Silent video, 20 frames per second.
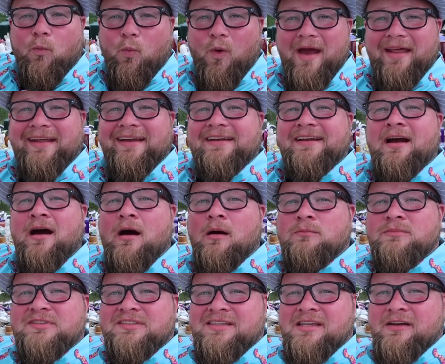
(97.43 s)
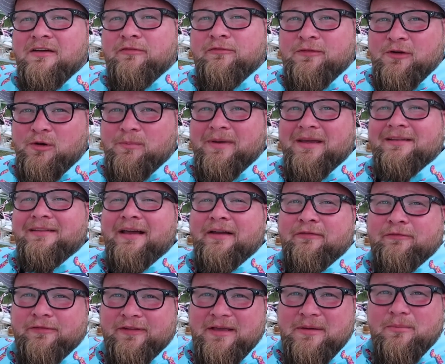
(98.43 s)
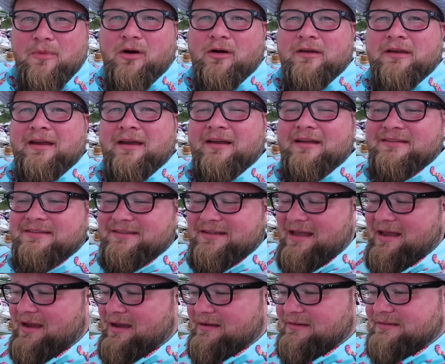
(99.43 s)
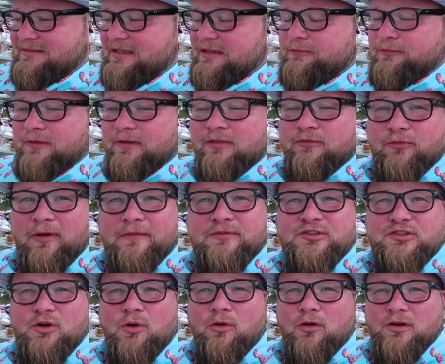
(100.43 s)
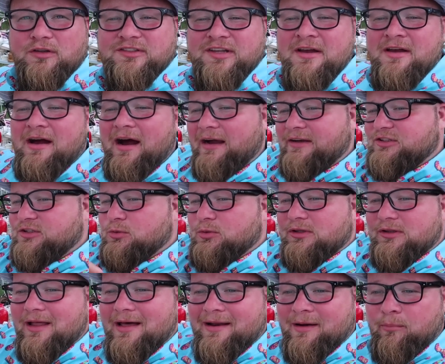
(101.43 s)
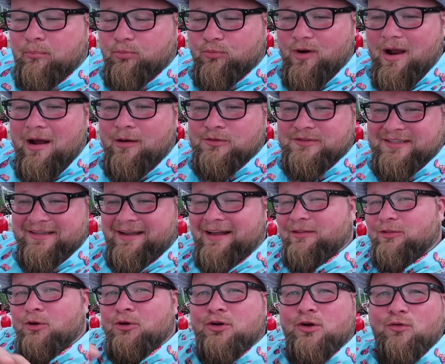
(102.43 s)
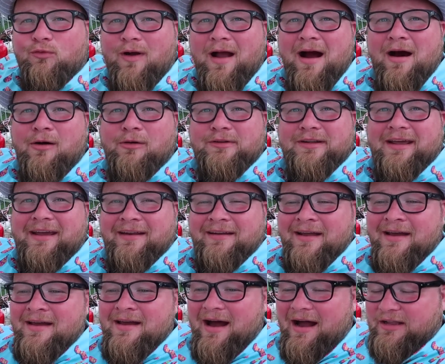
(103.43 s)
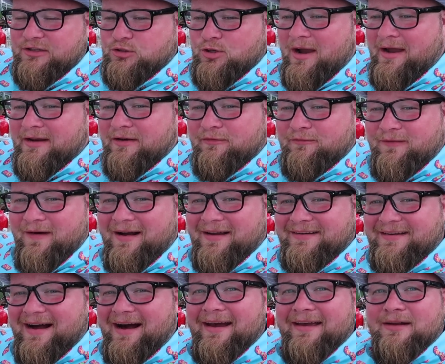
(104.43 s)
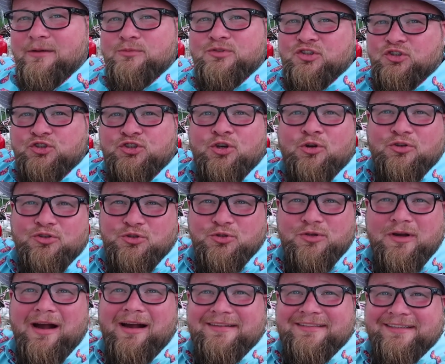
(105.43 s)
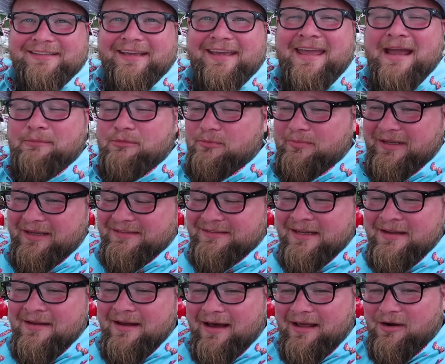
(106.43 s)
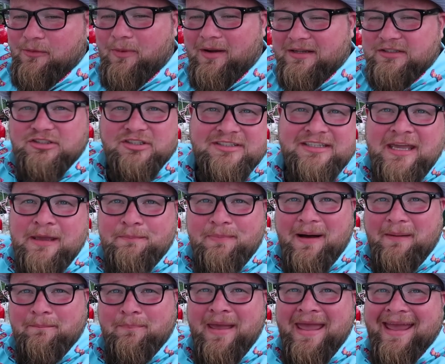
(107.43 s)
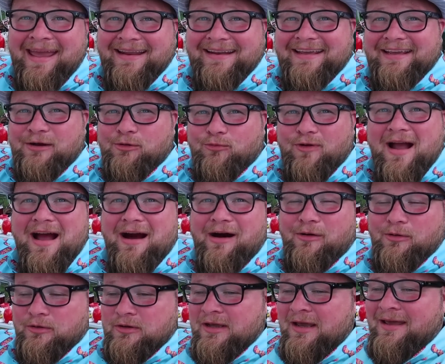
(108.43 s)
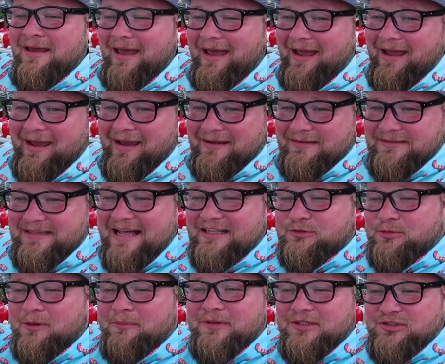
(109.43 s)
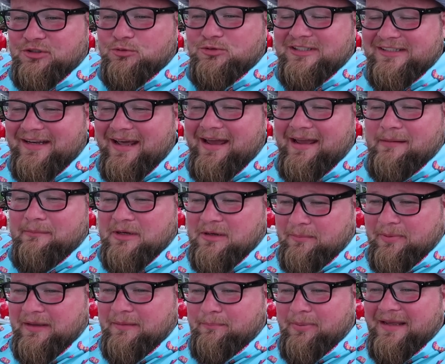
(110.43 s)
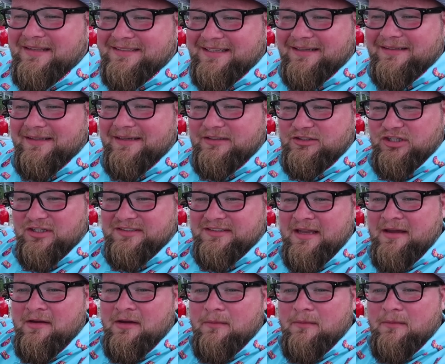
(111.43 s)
When it comes to filming like flea markets and different thrift stores, I do a lot of browsing. I look around and I try to find items to show you guys on the camera, because I don't want to just keep on panning around, and that's what I'm going to do today. I'm going to be basically just